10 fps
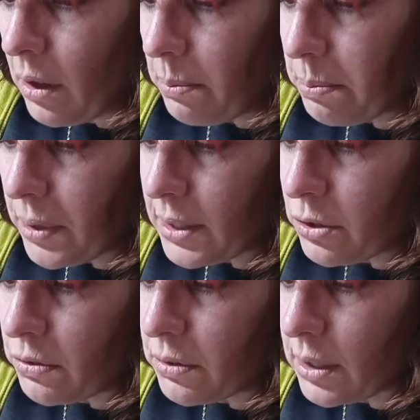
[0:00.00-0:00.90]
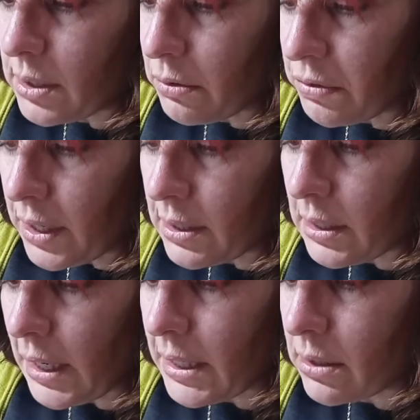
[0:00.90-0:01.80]
But I still find it
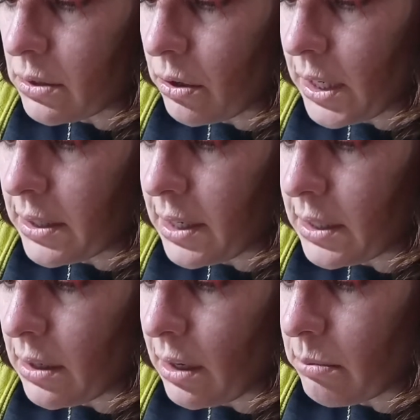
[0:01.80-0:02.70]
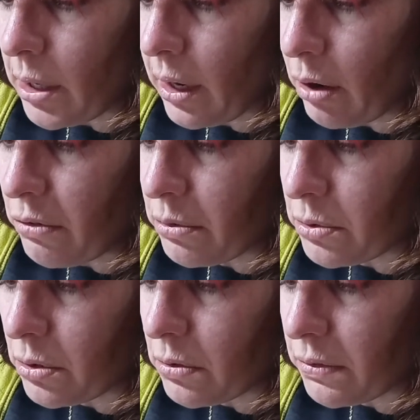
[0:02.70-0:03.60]
slightly disorientating when I go from sort of